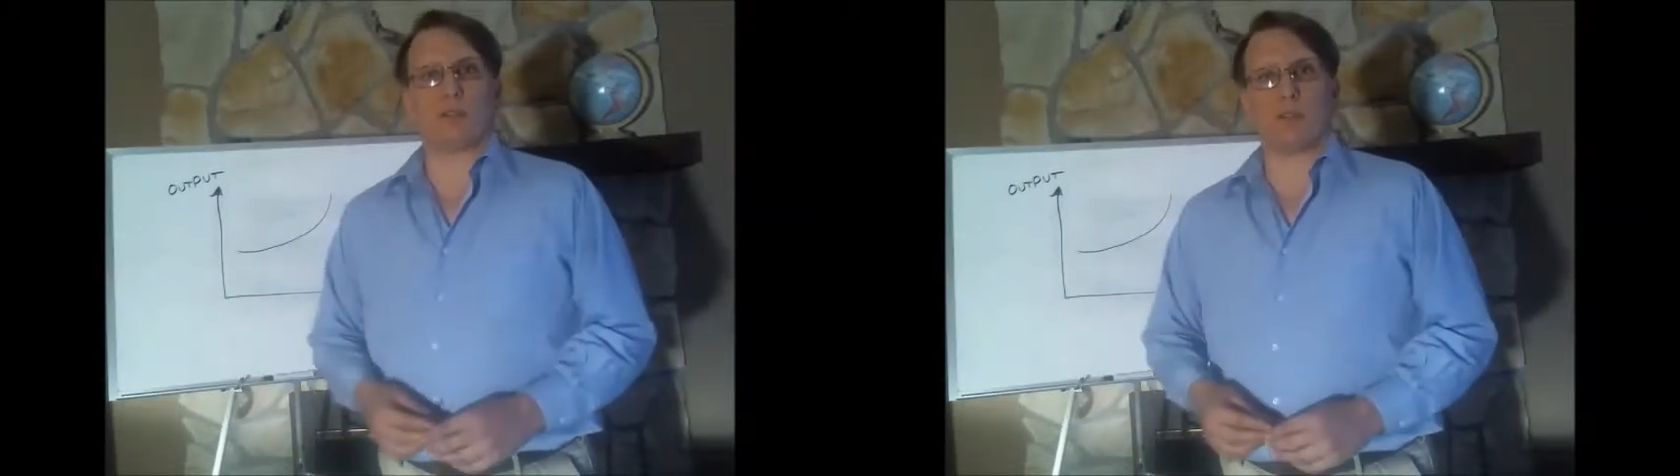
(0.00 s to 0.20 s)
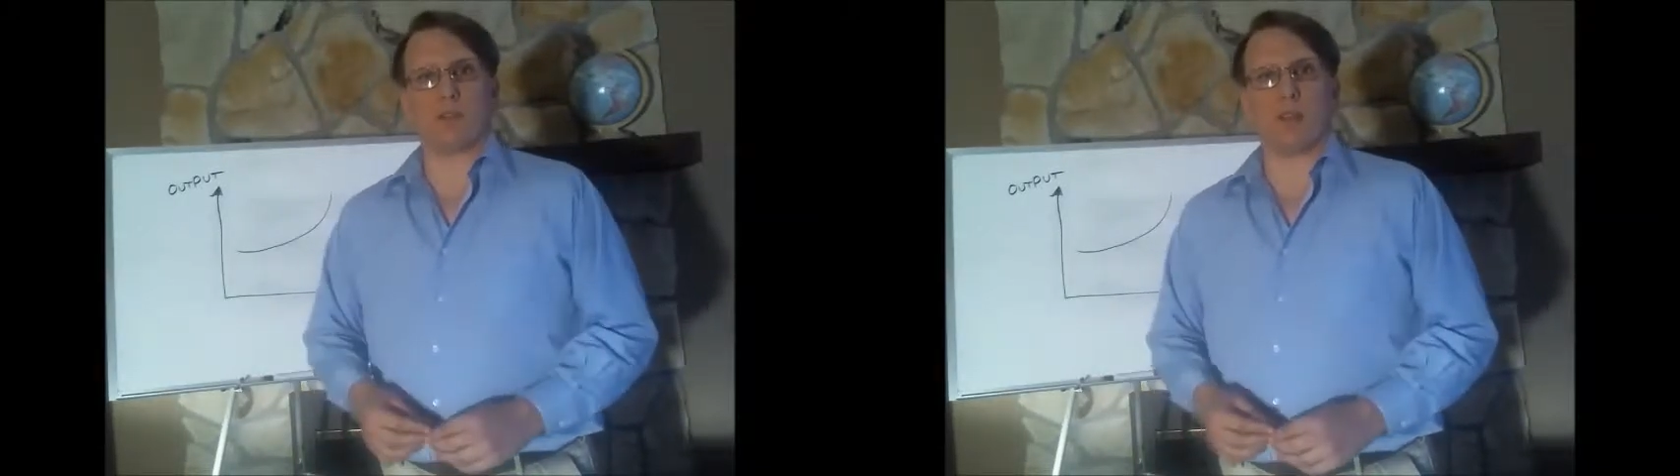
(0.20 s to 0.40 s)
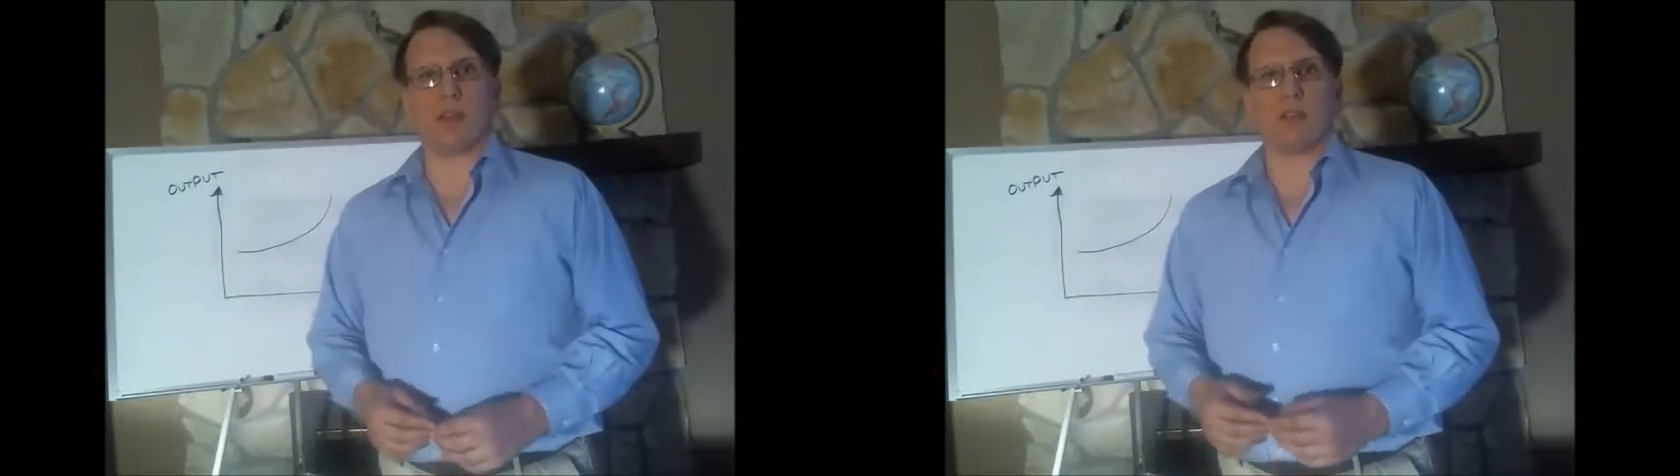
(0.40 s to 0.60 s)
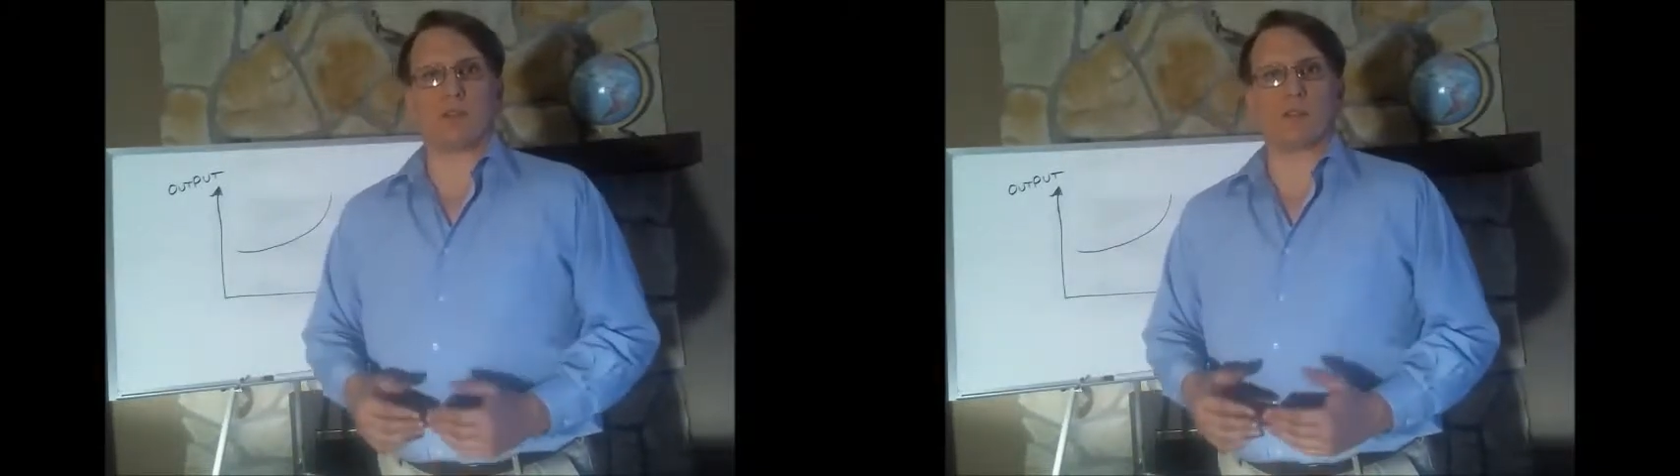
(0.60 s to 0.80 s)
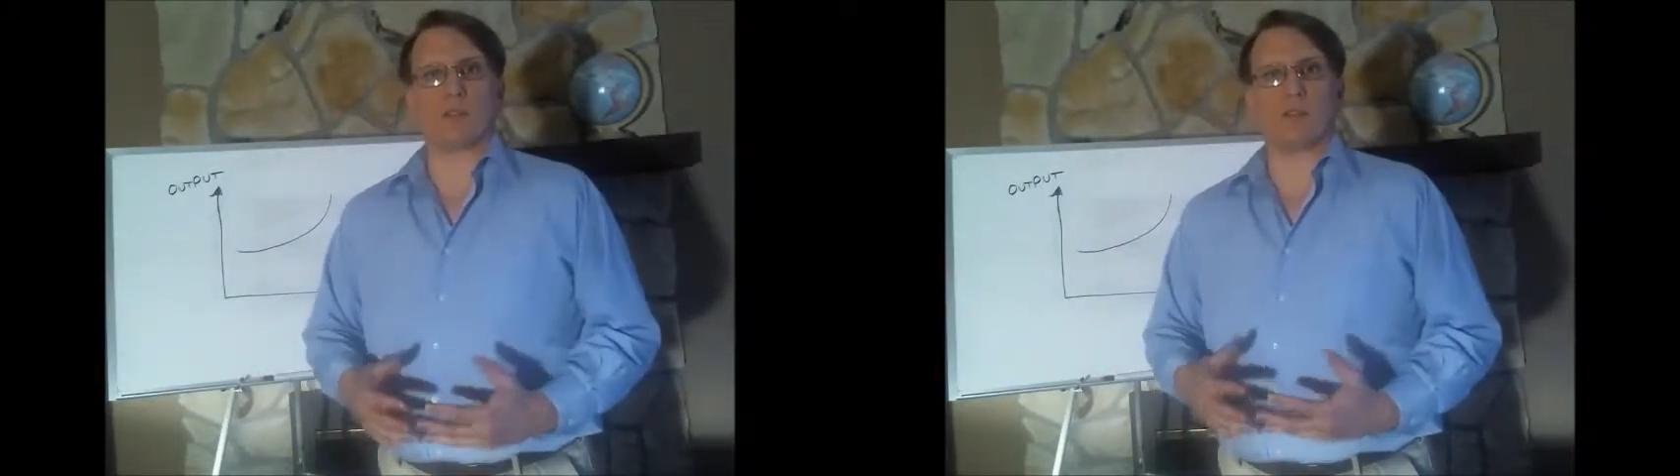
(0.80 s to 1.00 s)

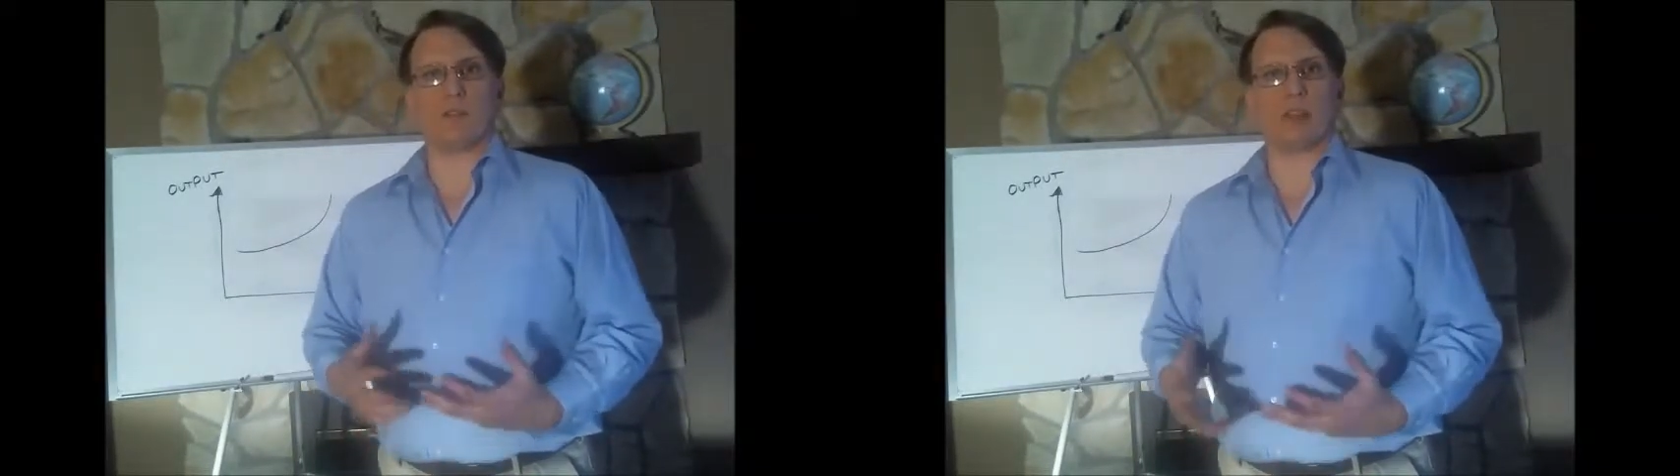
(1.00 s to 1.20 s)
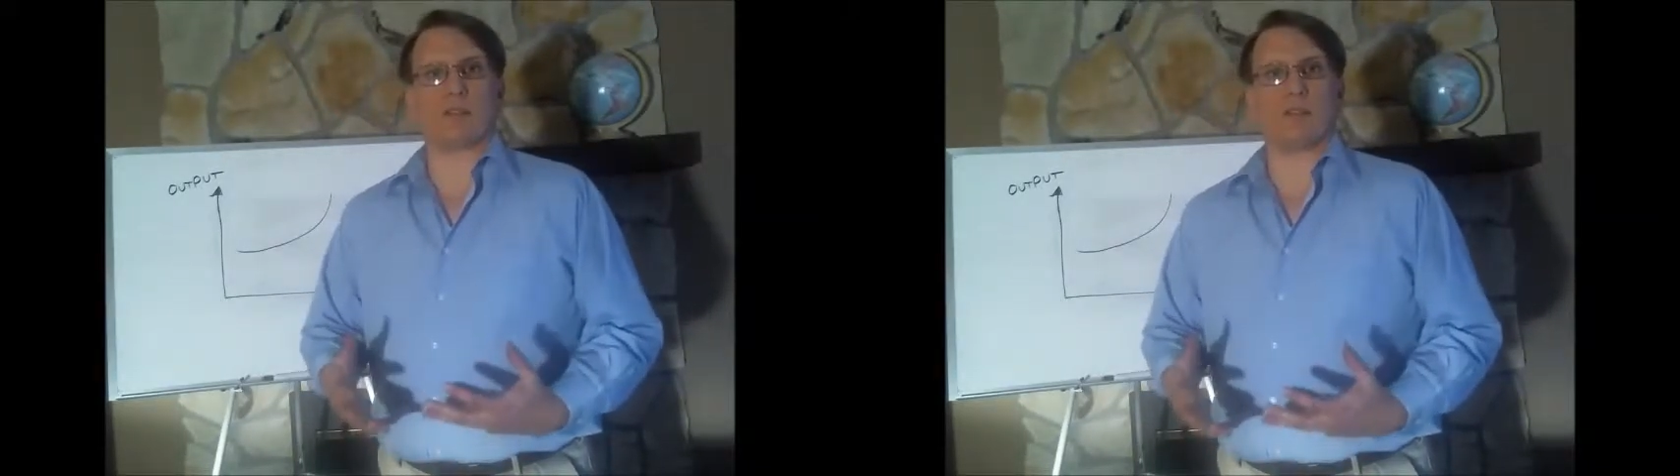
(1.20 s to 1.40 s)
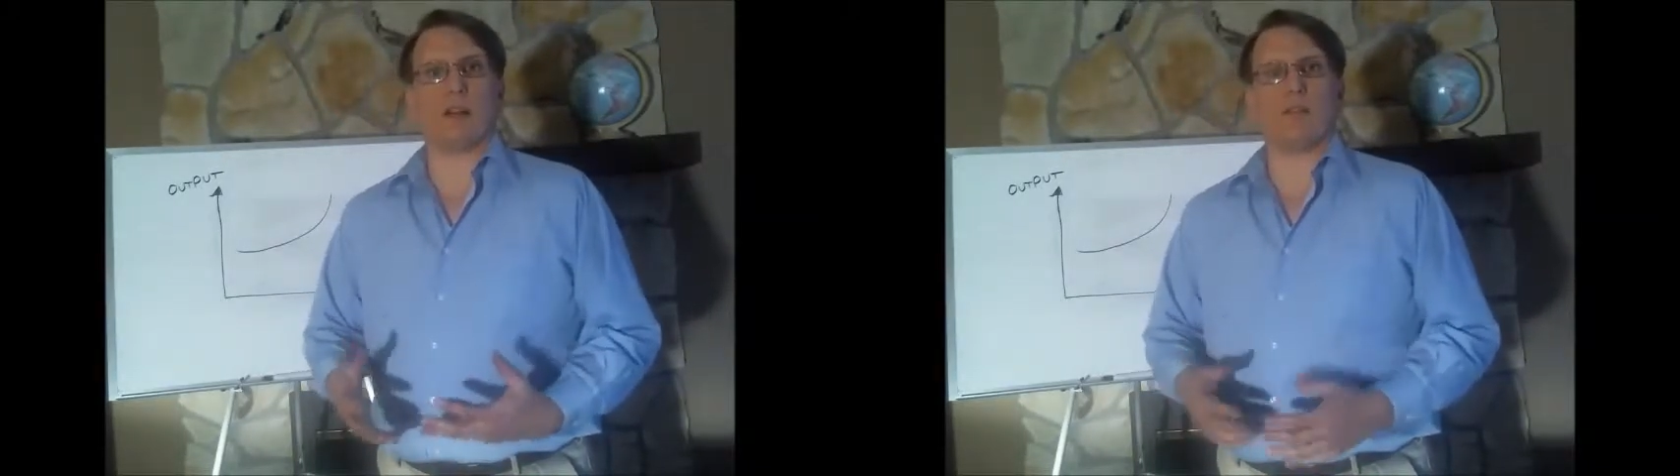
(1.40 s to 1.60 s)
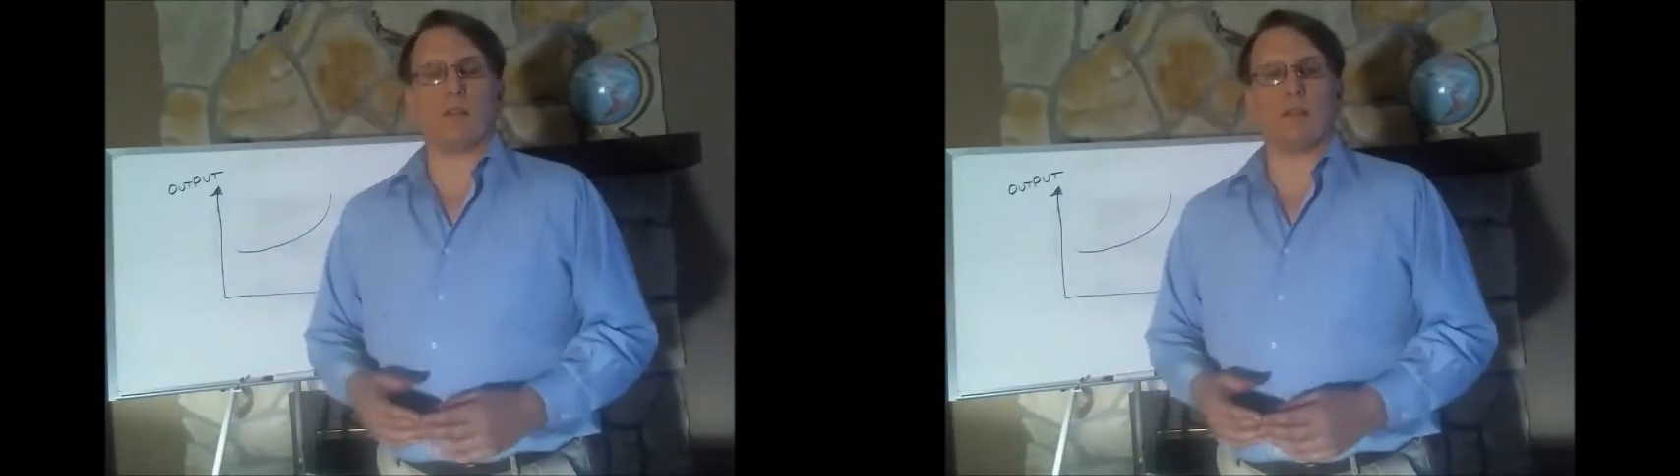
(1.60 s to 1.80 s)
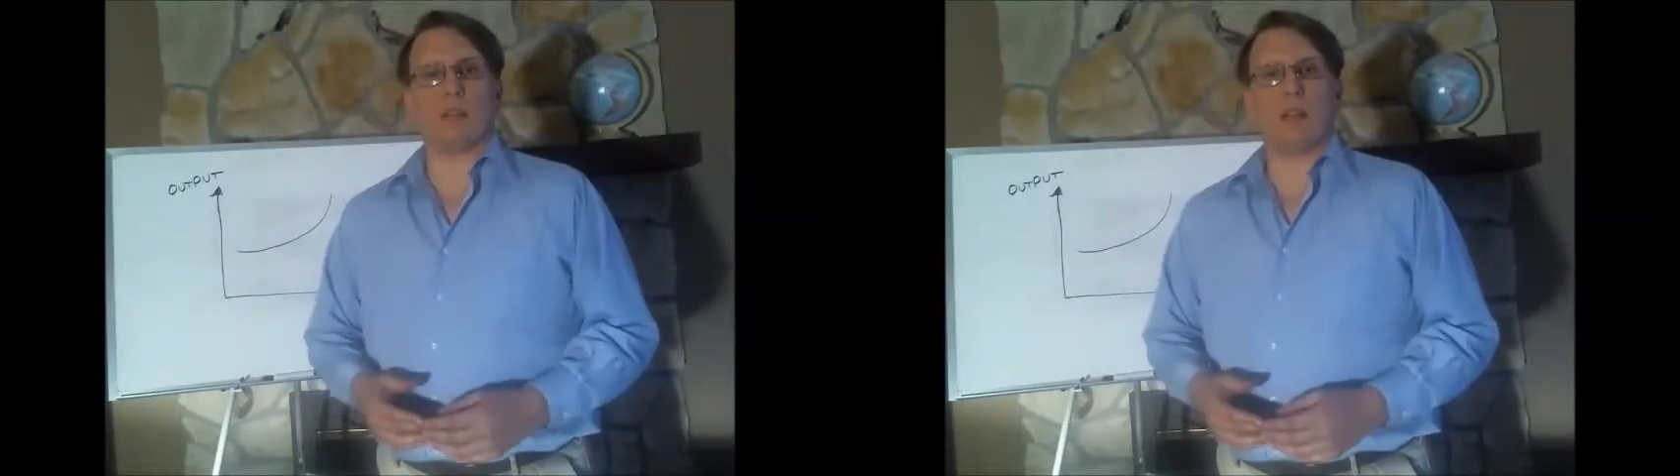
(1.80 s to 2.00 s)
designs to a next level.